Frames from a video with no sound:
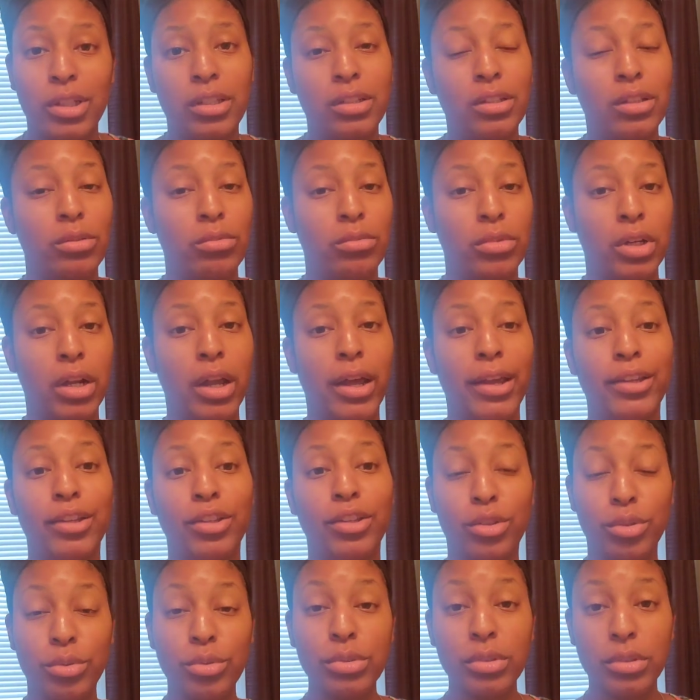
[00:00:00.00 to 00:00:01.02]
than what I
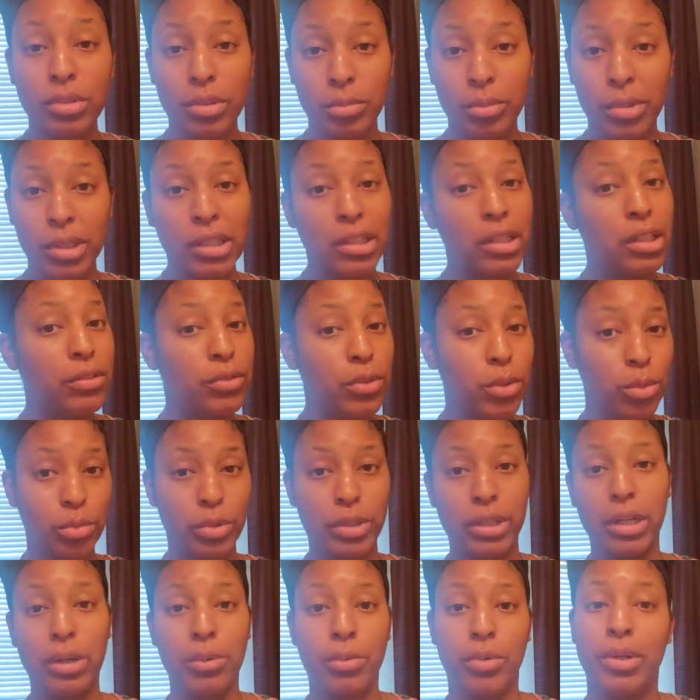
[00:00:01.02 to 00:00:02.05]
used to be, even when
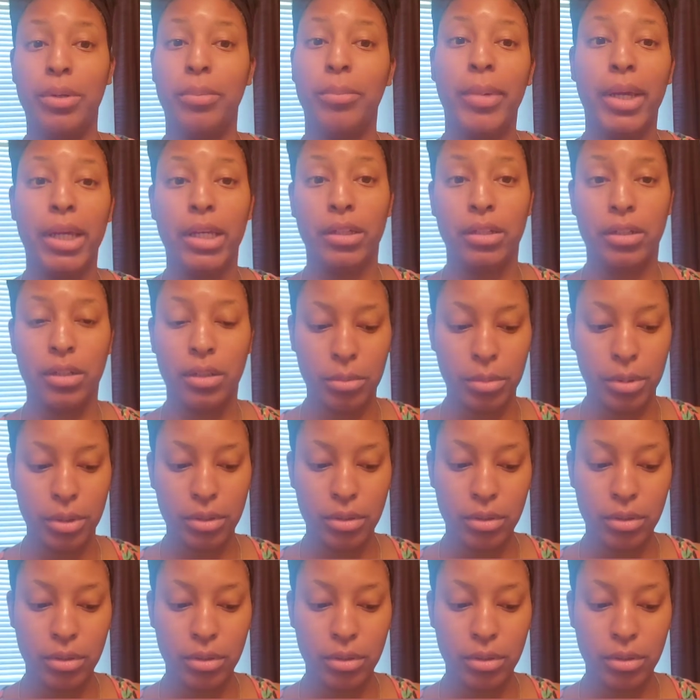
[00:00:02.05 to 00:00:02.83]
I wear makeup.